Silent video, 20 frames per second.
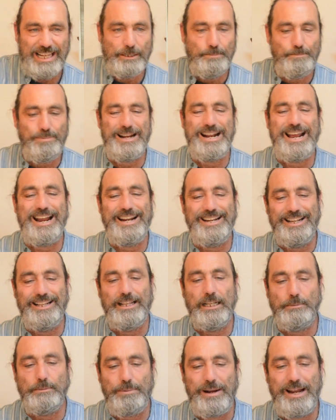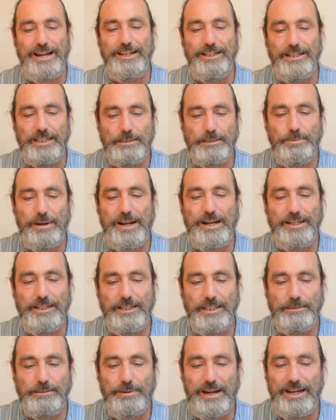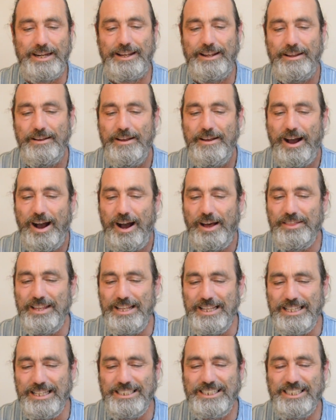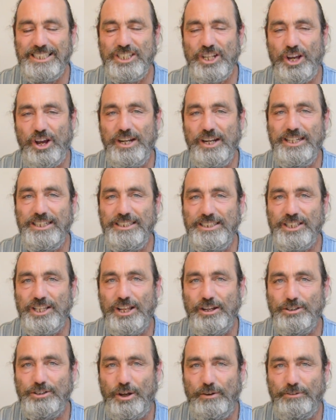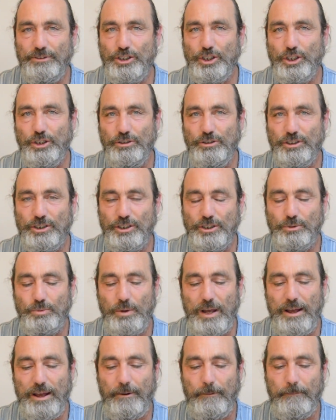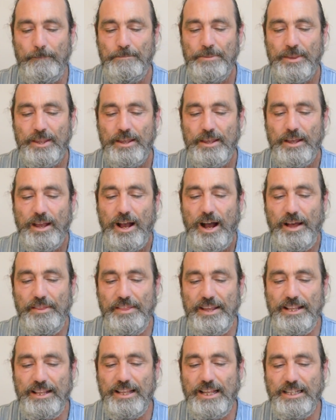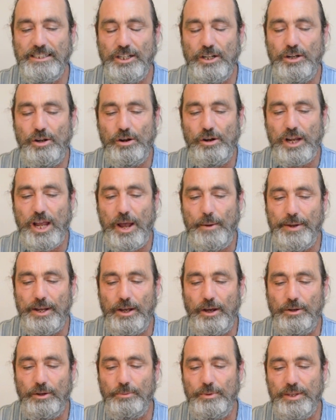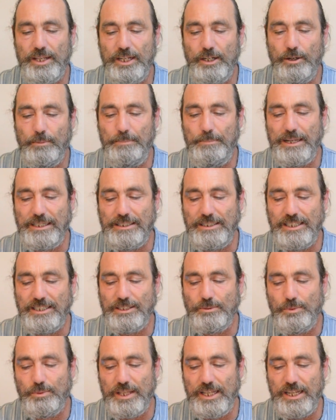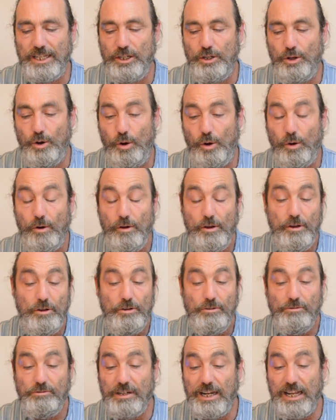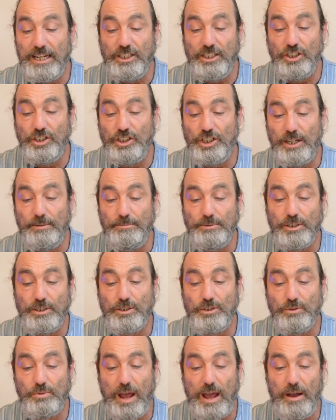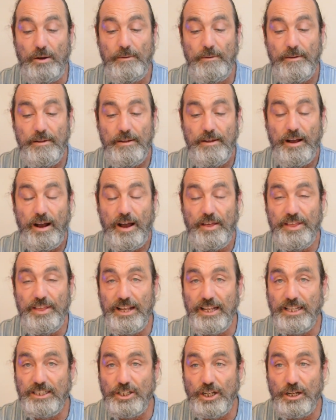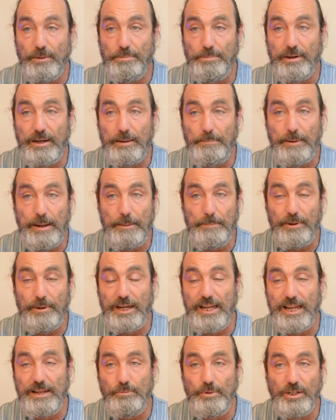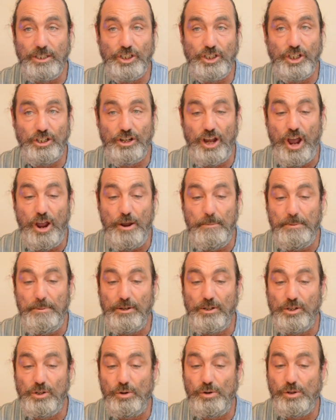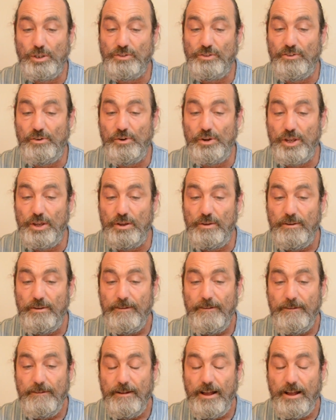There's planning. I think this is tied into those offshoots as well. I think there's a lot going on within your business, within your relationships as well. I think it's going to bring people in, which is going to open doors for you.